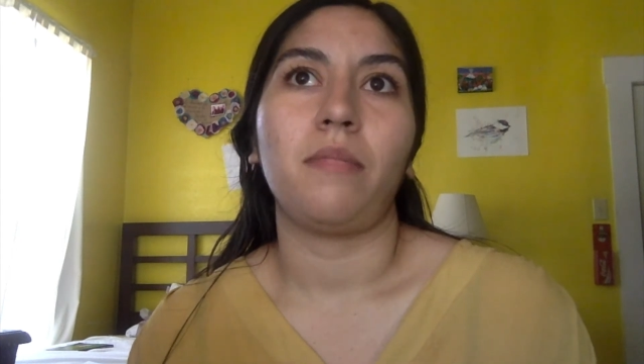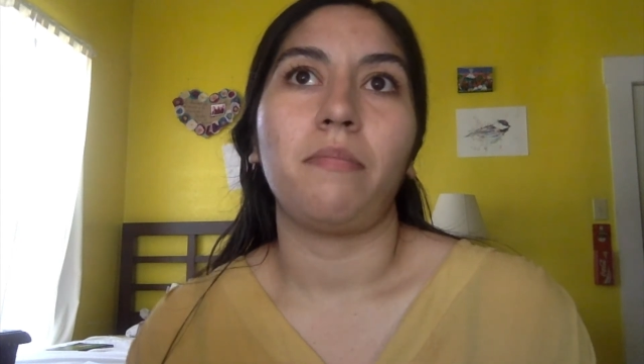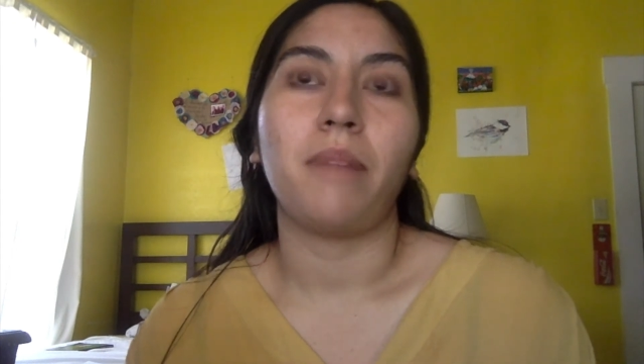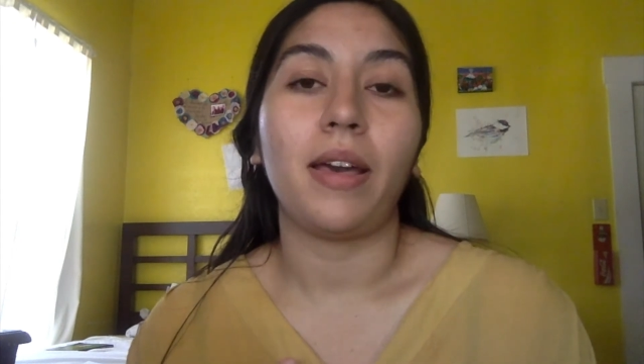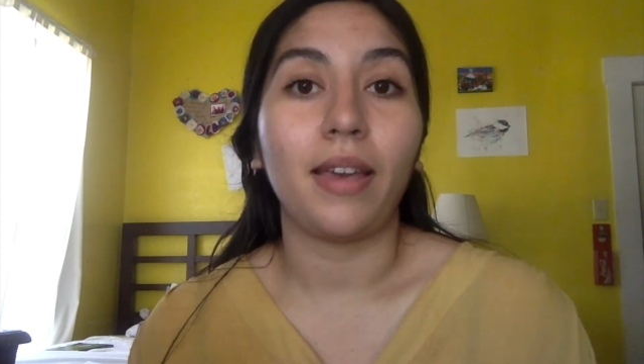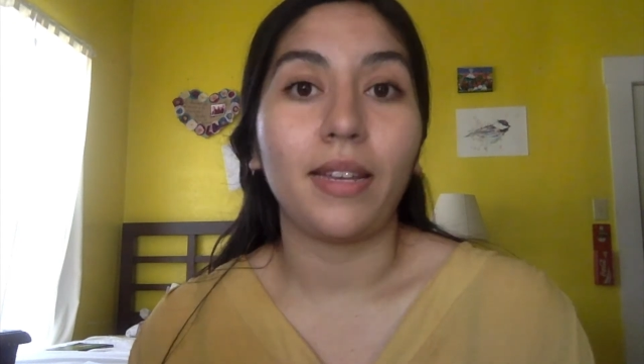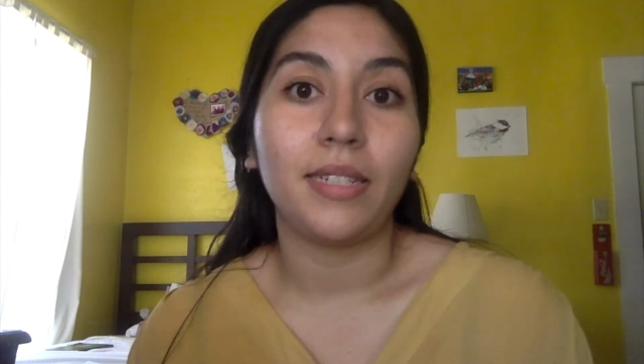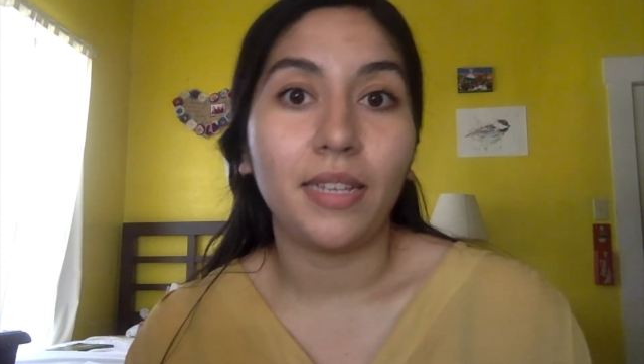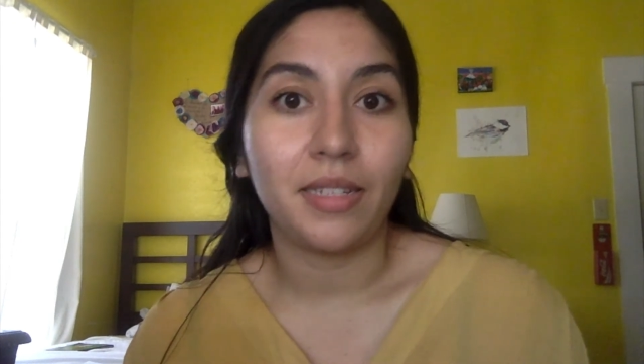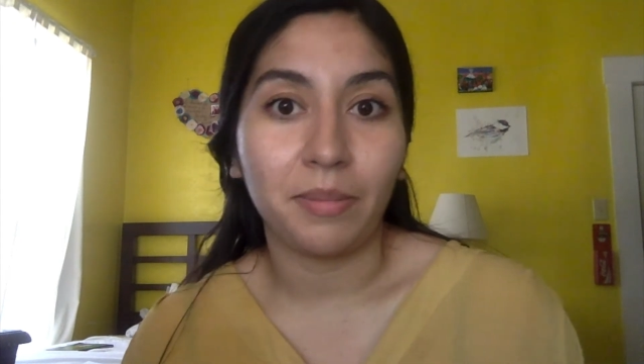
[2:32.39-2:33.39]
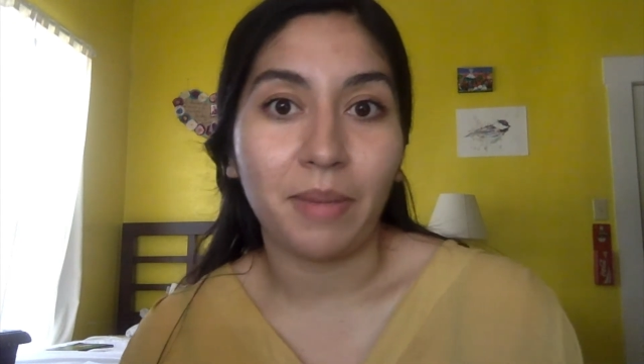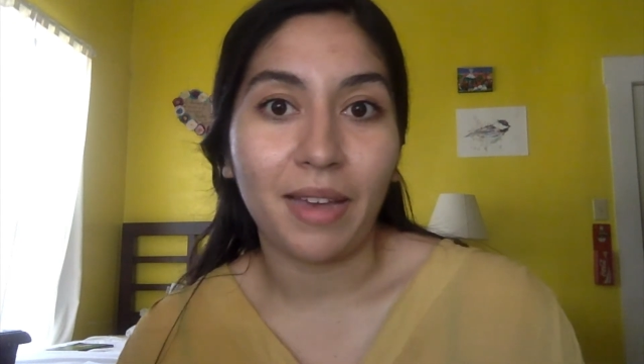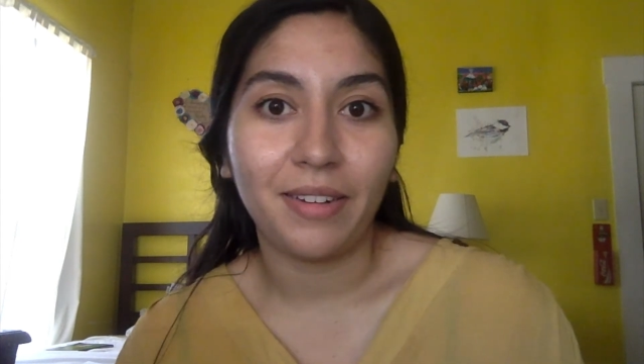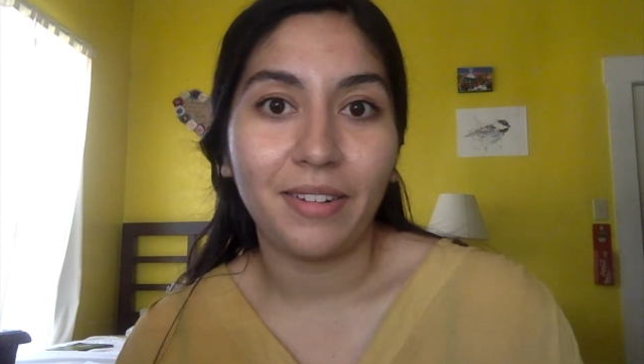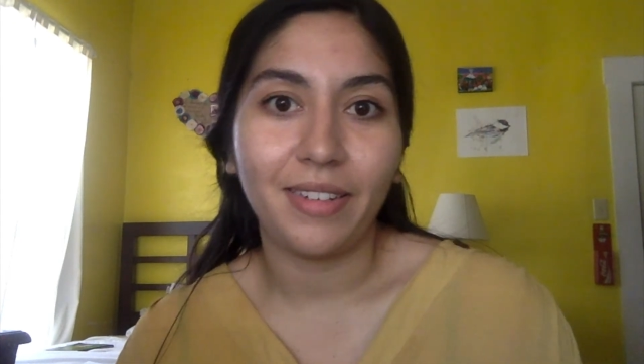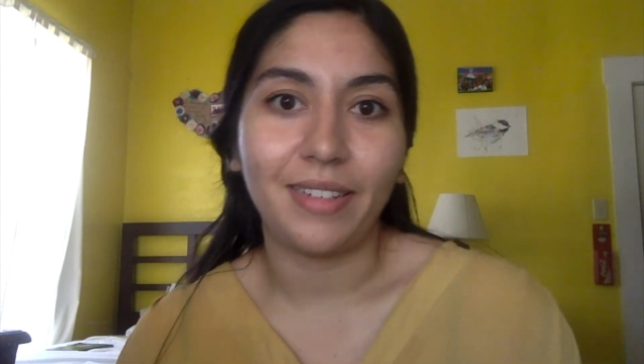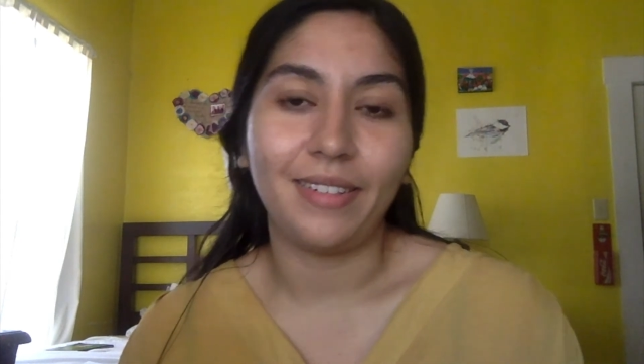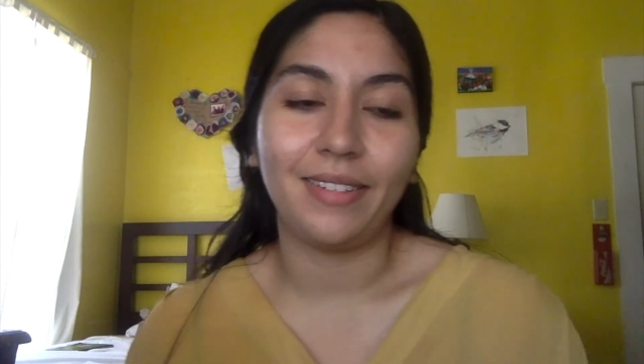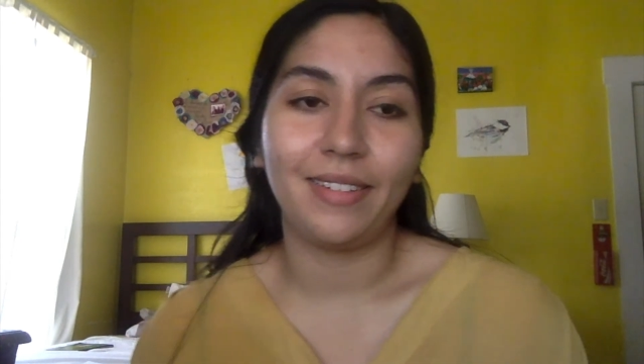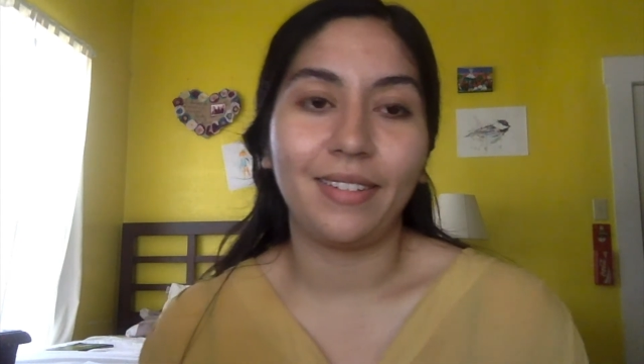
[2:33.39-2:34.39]
my ideas matter,
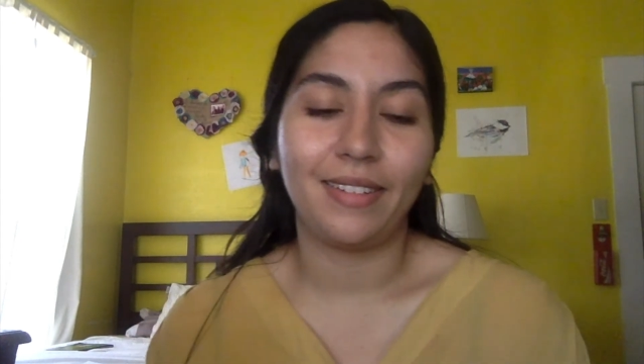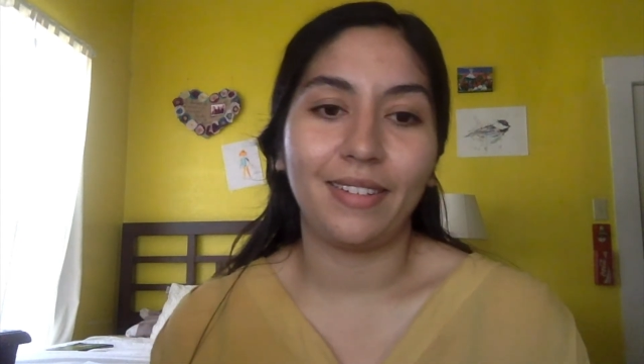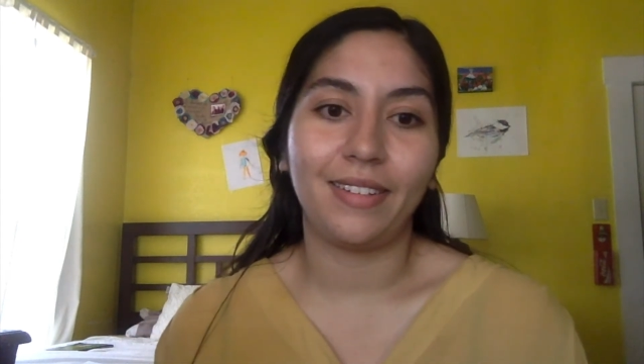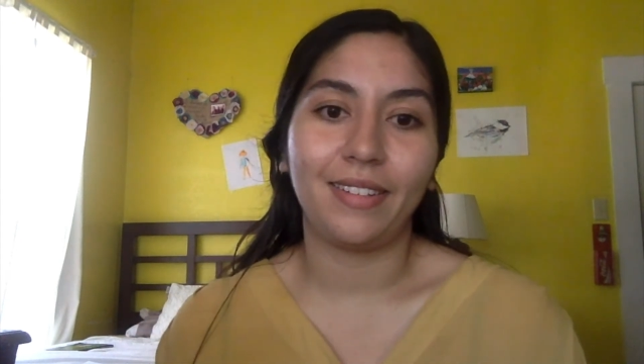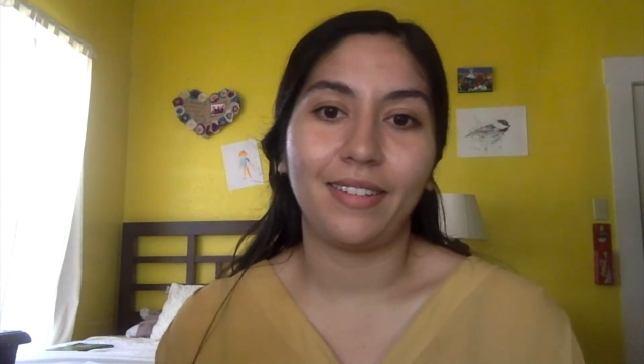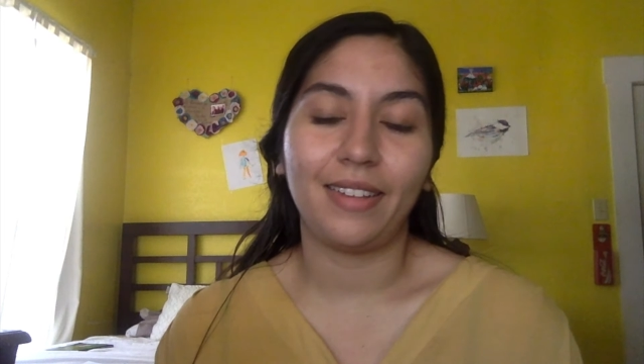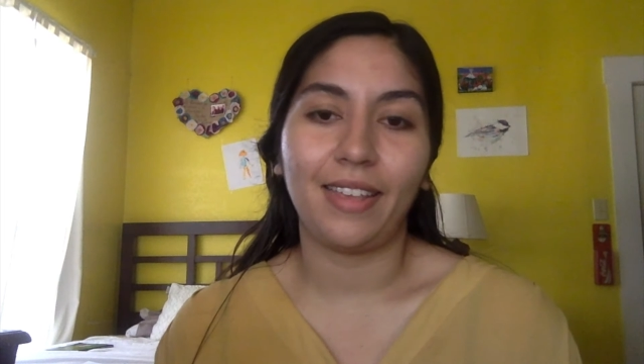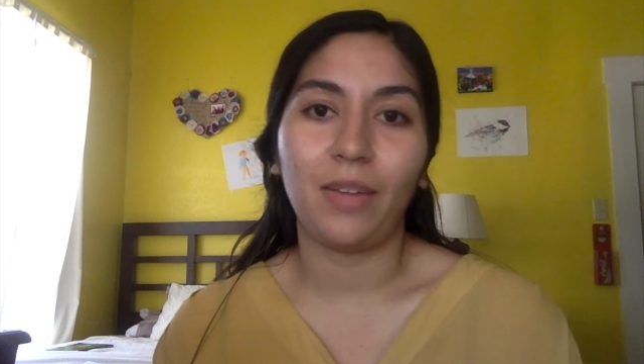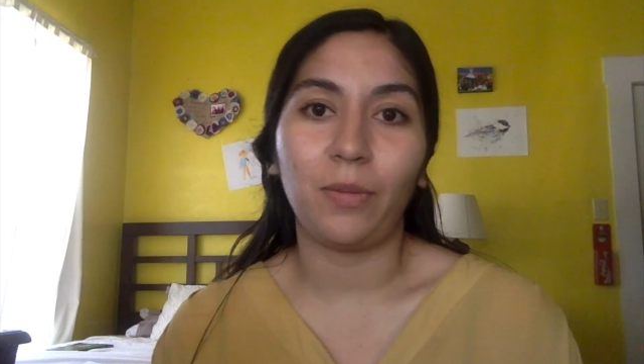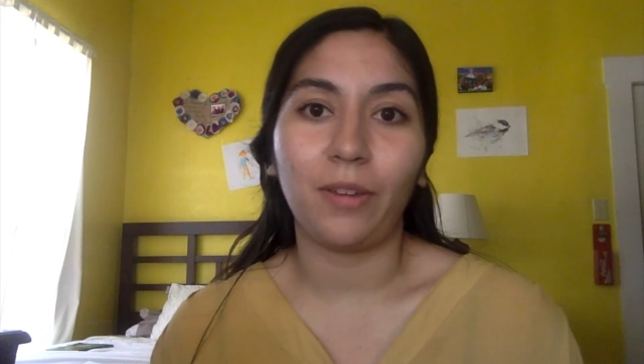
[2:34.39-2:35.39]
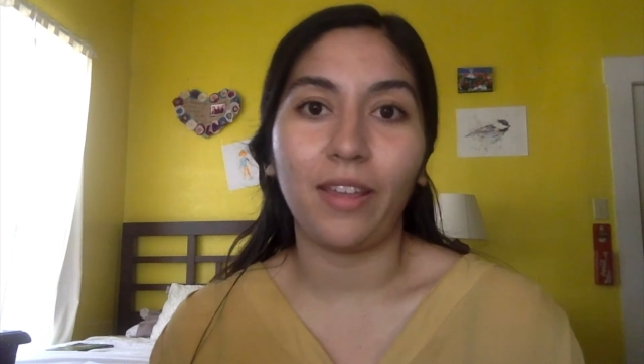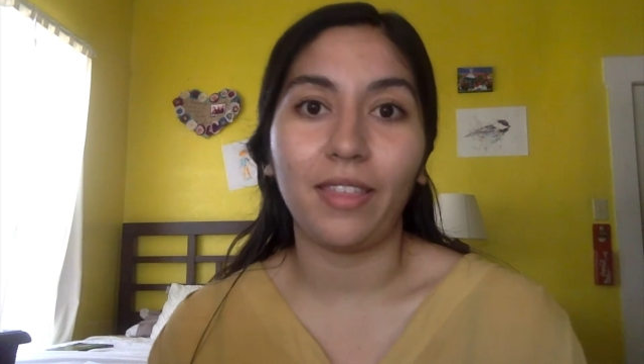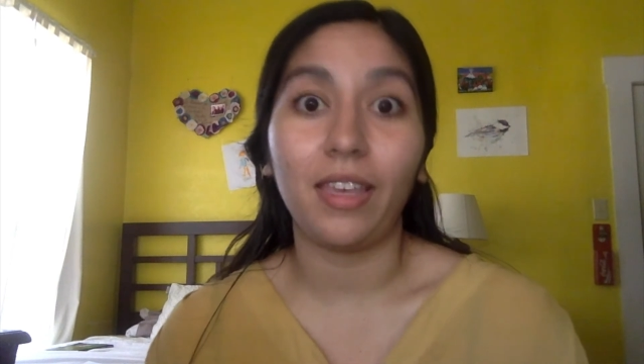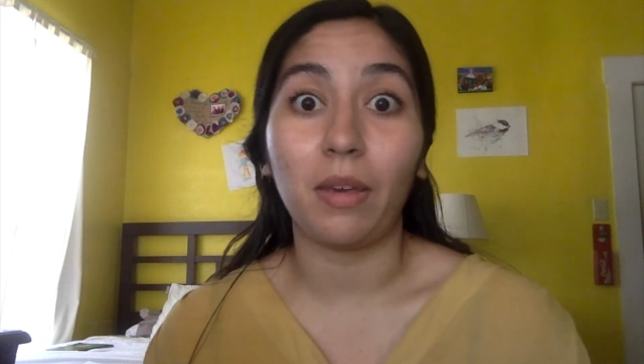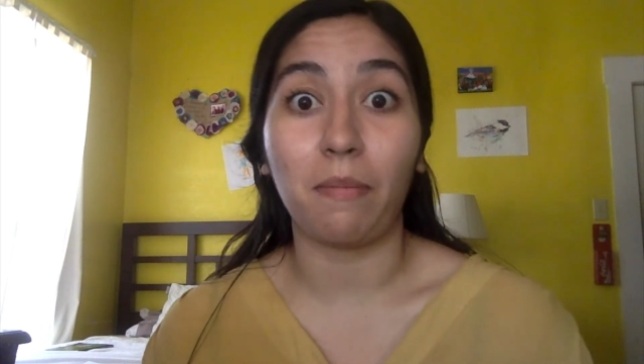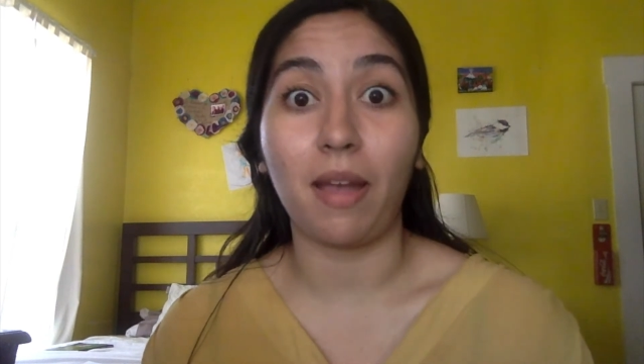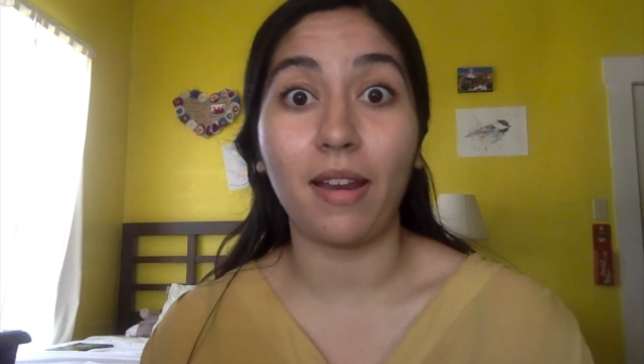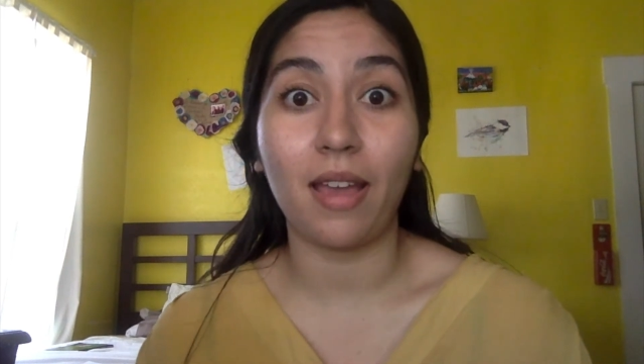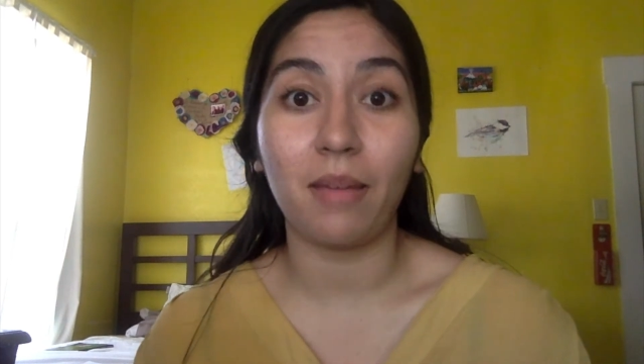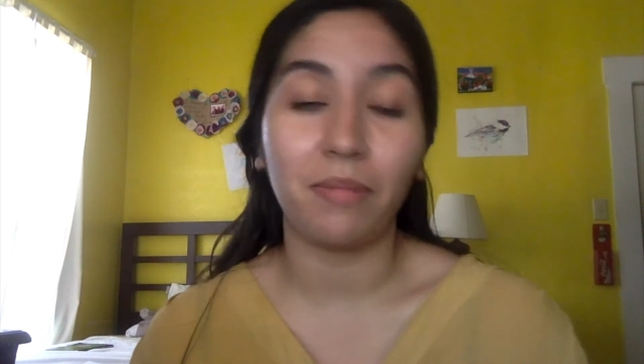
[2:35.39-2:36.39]
and what I think might
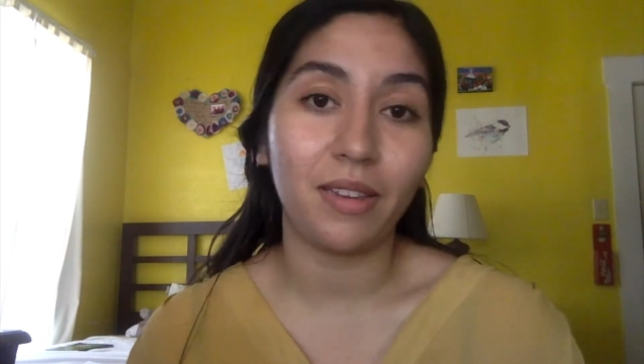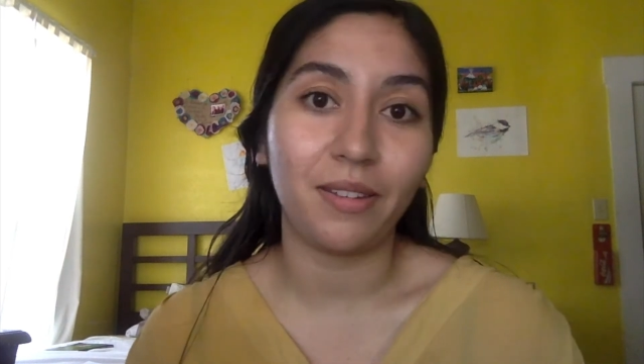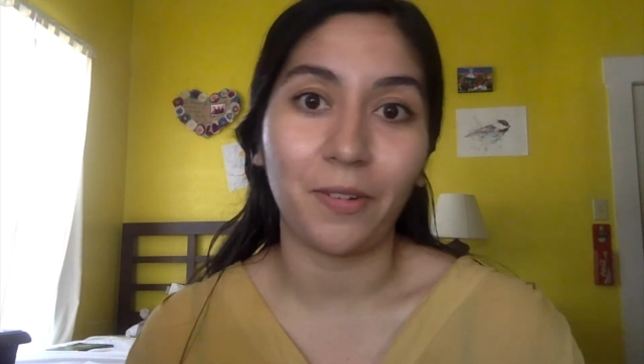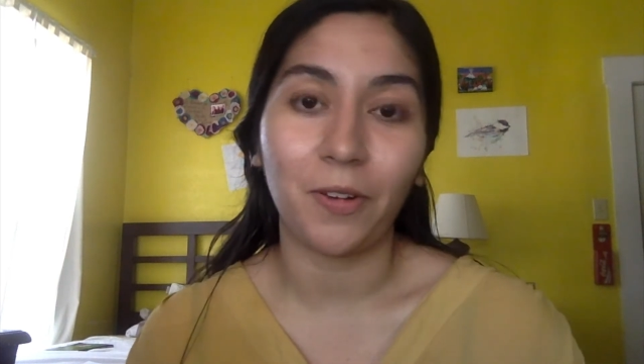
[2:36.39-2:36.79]
happen,